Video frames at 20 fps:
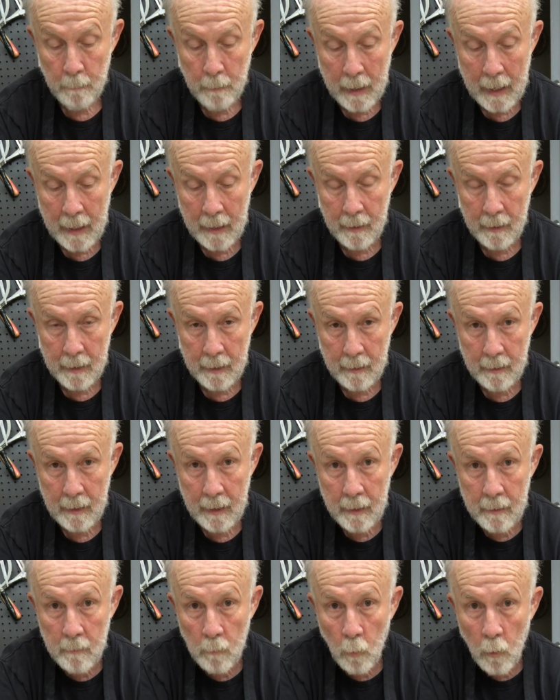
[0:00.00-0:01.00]
paddle it
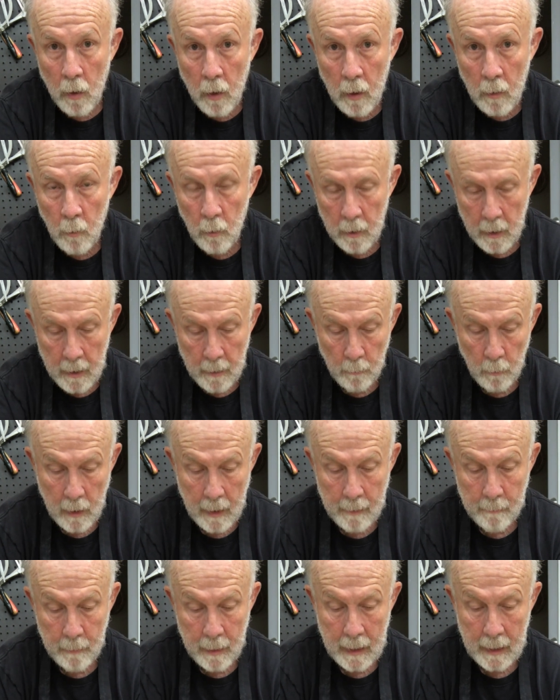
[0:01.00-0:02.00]
and the wall will come
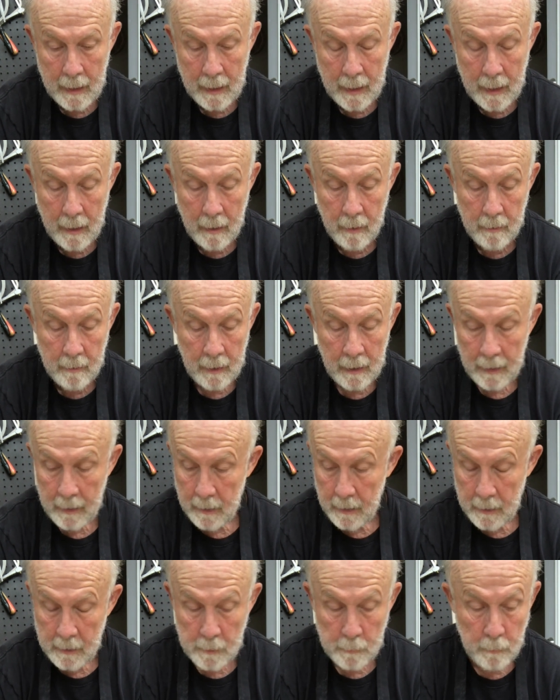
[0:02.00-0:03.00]
right back out.
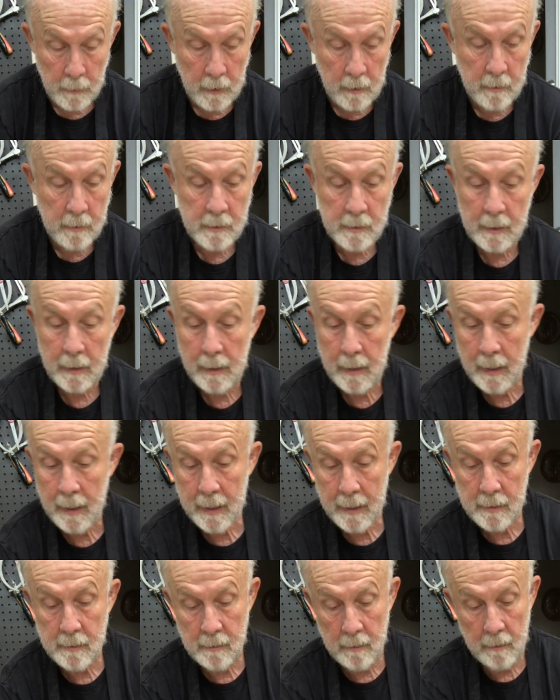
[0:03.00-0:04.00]
It's because it
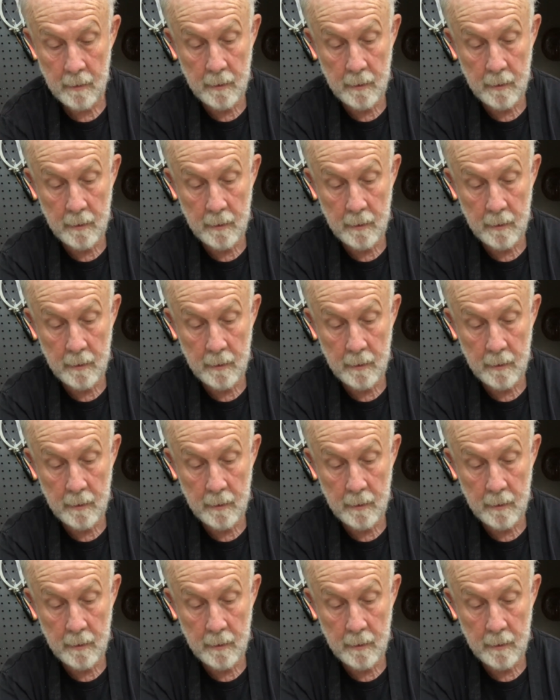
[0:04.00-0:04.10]
has a